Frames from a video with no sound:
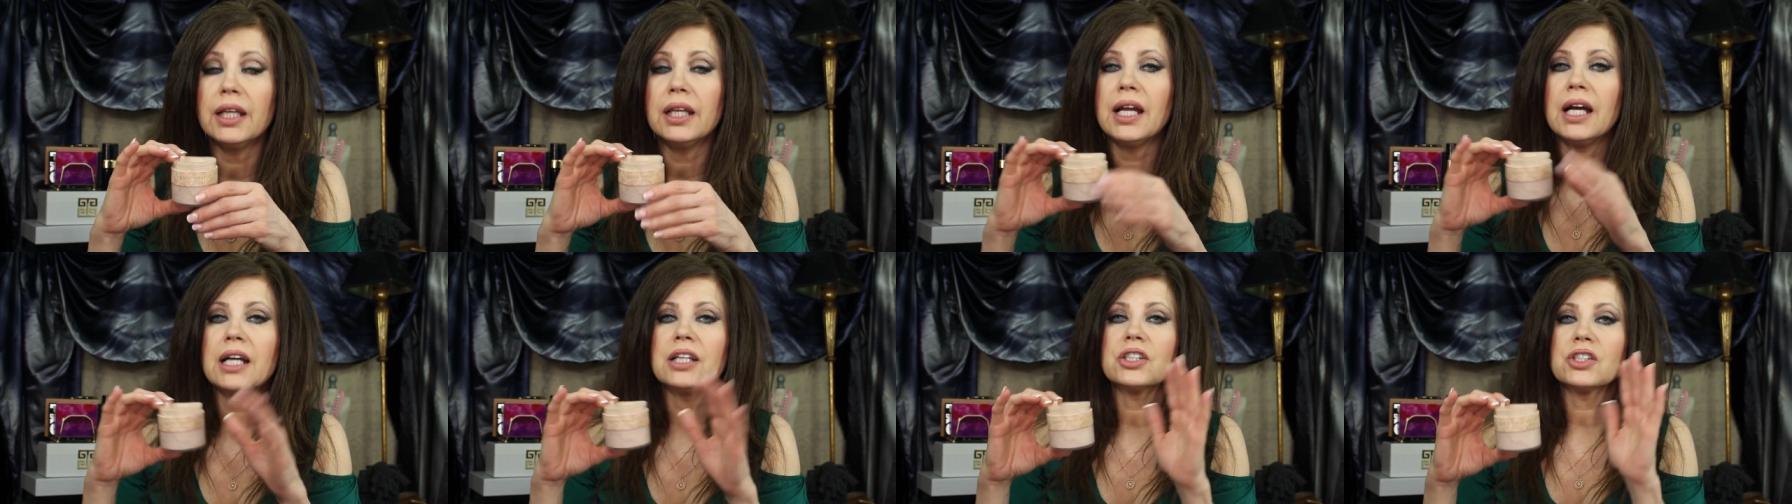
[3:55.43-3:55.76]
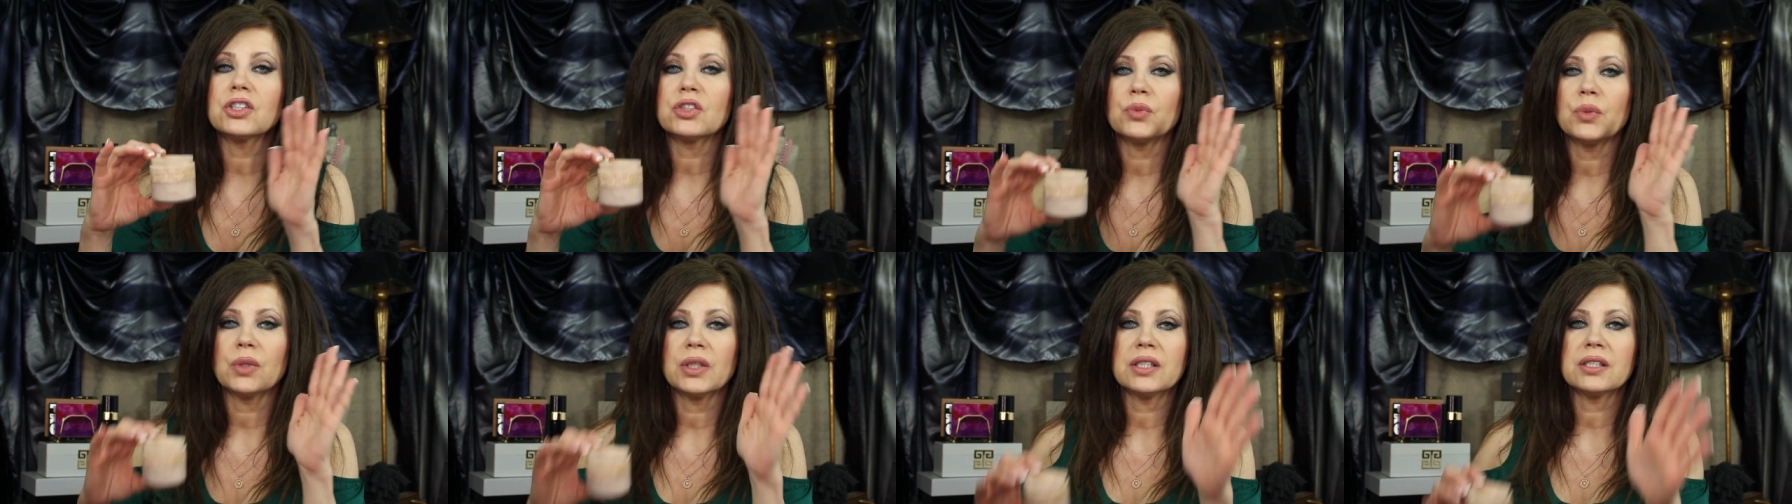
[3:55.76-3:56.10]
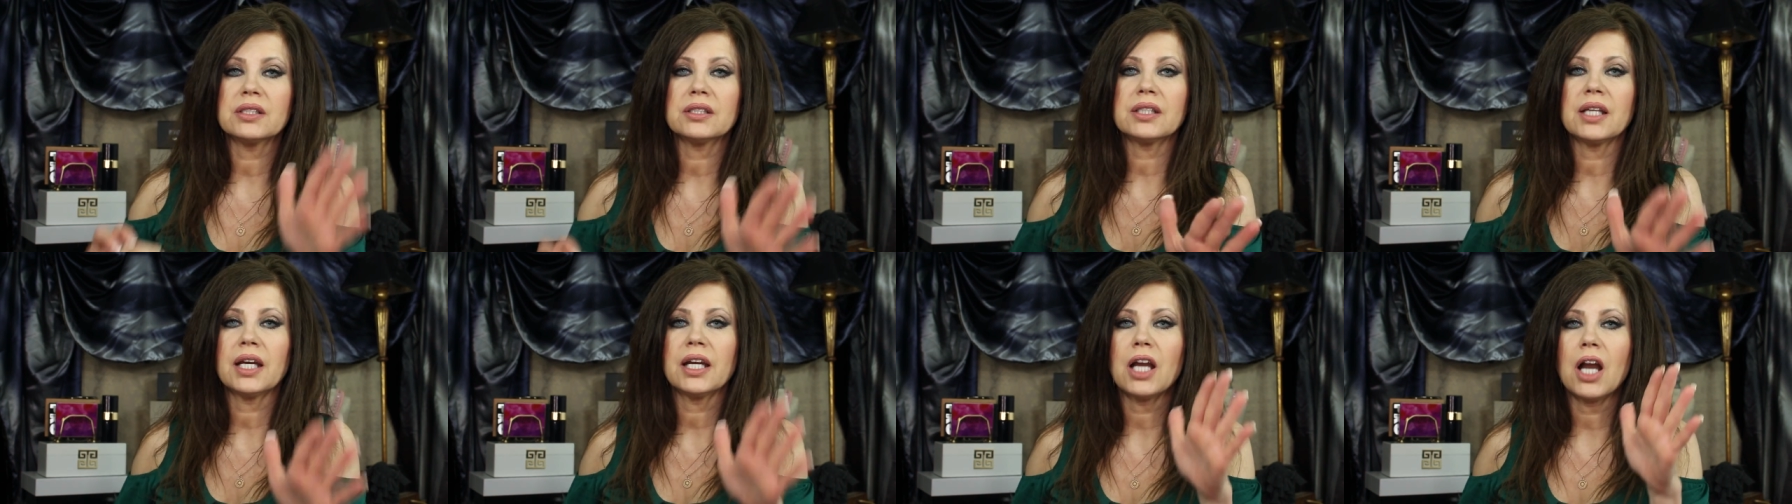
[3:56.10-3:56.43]
I just want to
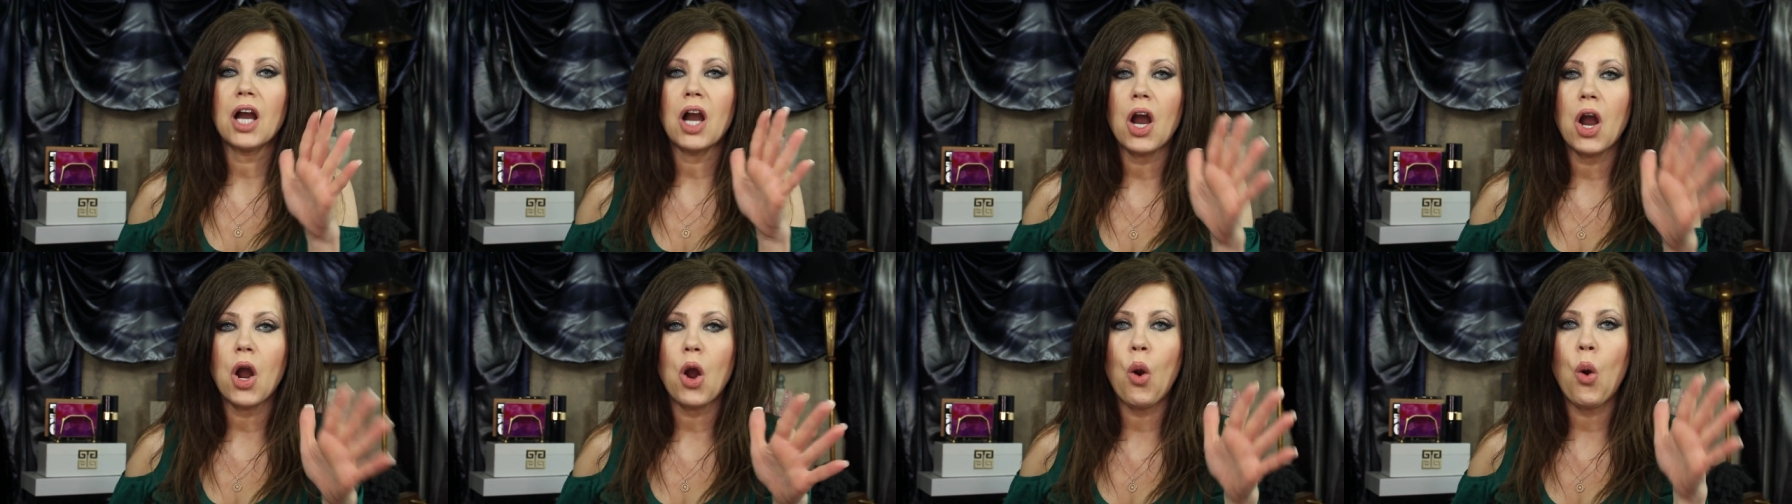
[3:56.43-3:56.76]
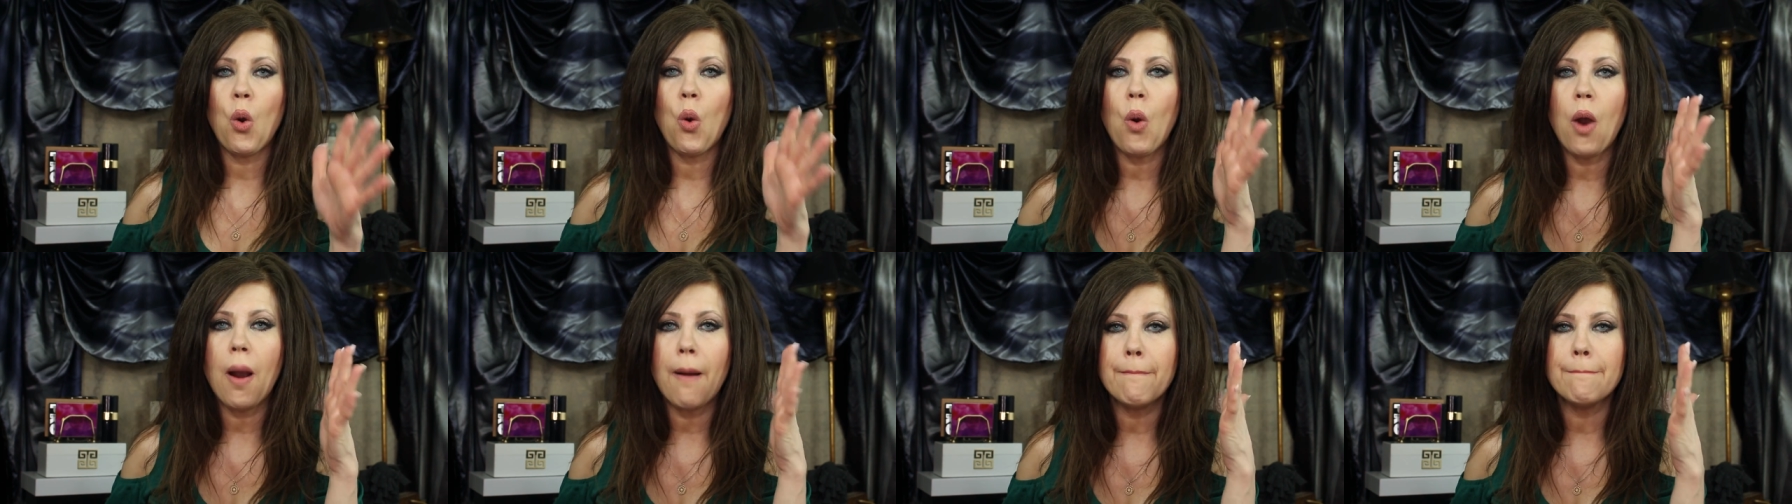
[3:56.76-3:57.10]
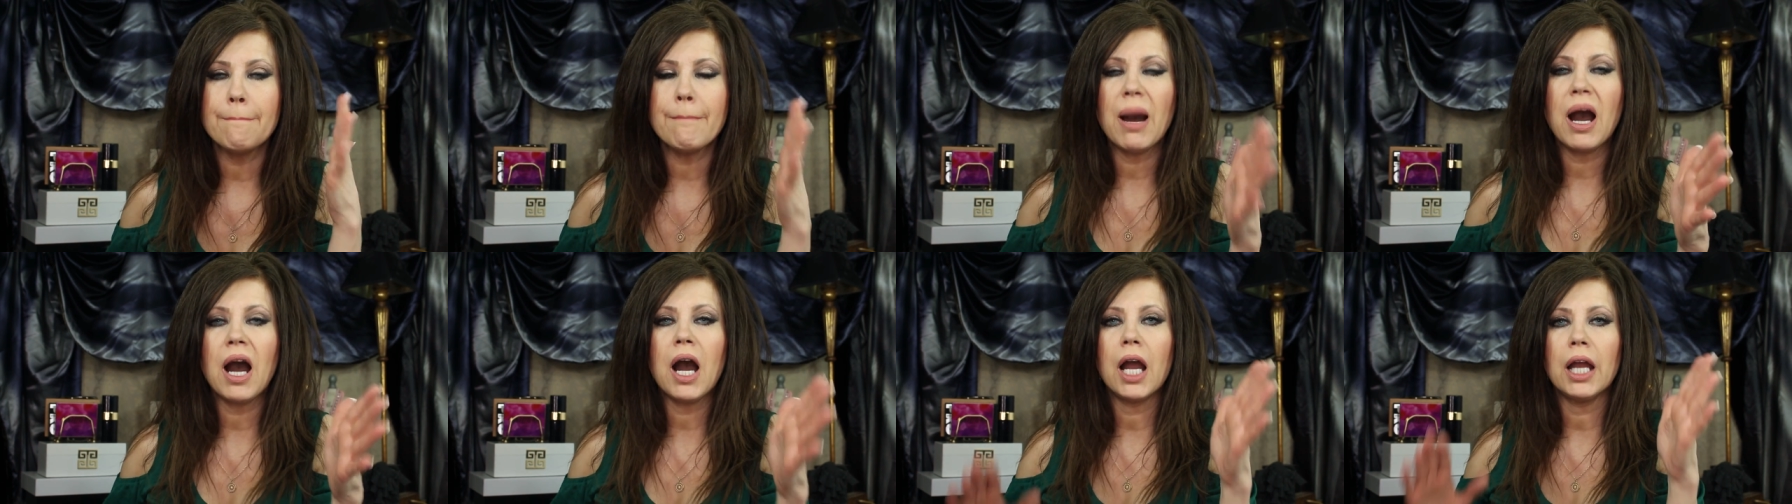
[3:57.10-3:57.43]
say, oh
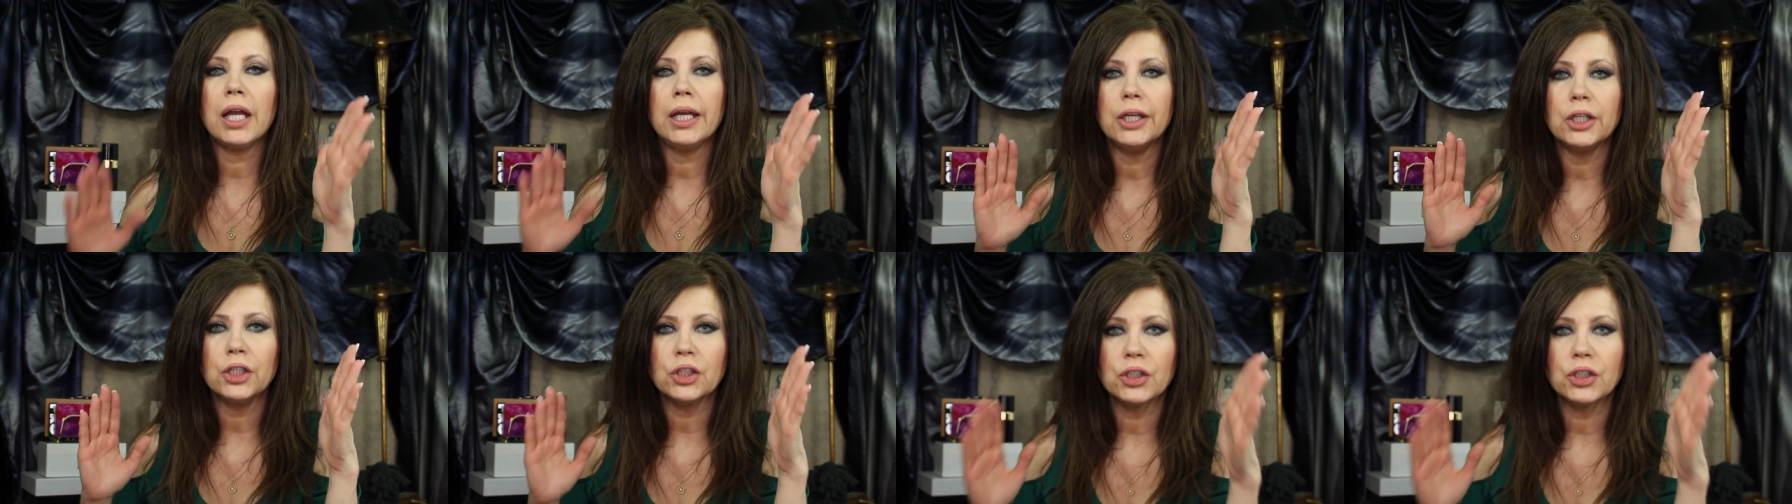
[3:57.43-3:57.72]
my